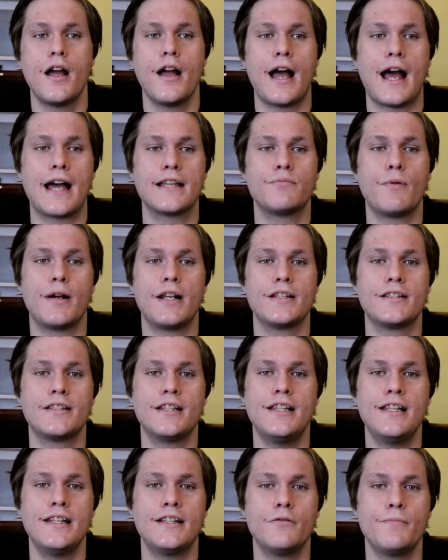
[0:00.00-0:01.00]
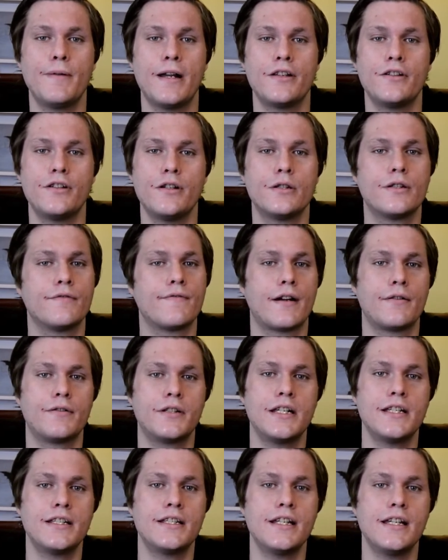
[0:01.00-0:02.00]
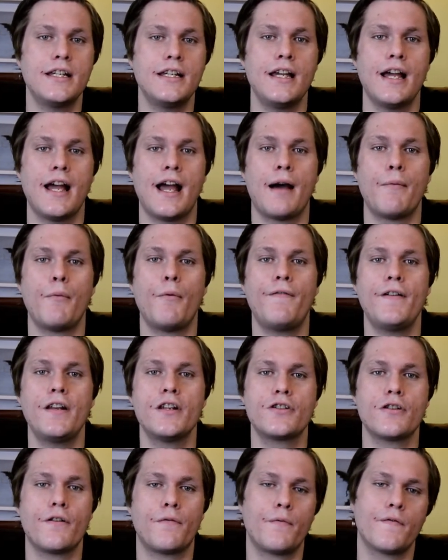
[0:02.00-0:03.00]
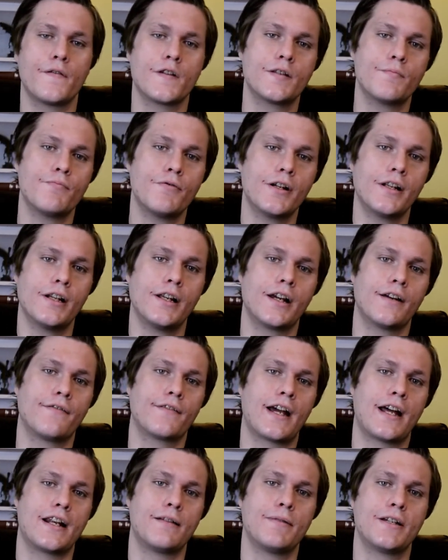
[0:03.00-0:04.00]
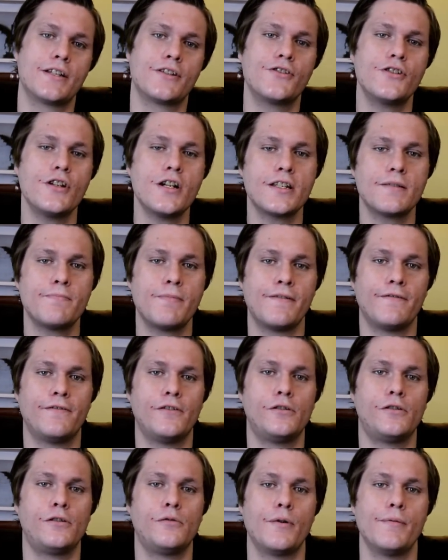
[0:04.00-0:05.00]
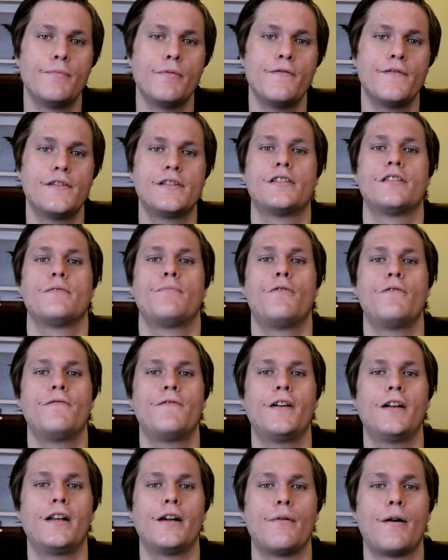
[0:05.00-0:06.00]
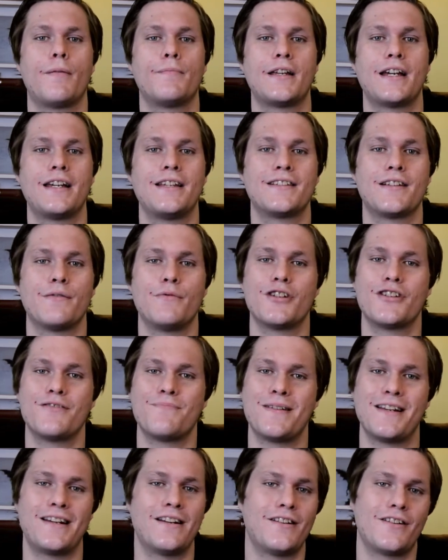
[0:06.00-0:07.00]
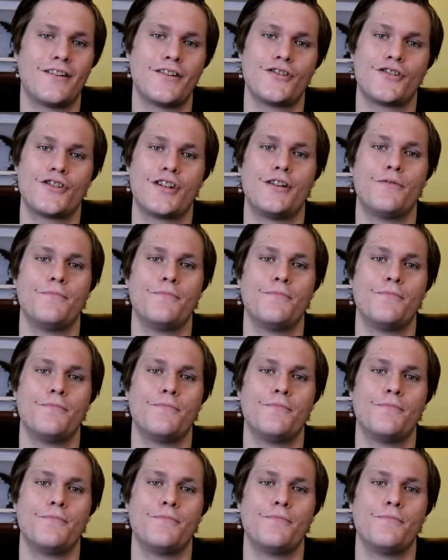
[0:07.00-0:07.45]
as well as a little bit of news around Disney, and we'll finish off with a sprinkling of cannabis just before we move into the portfolio update, so we should be in a nice chill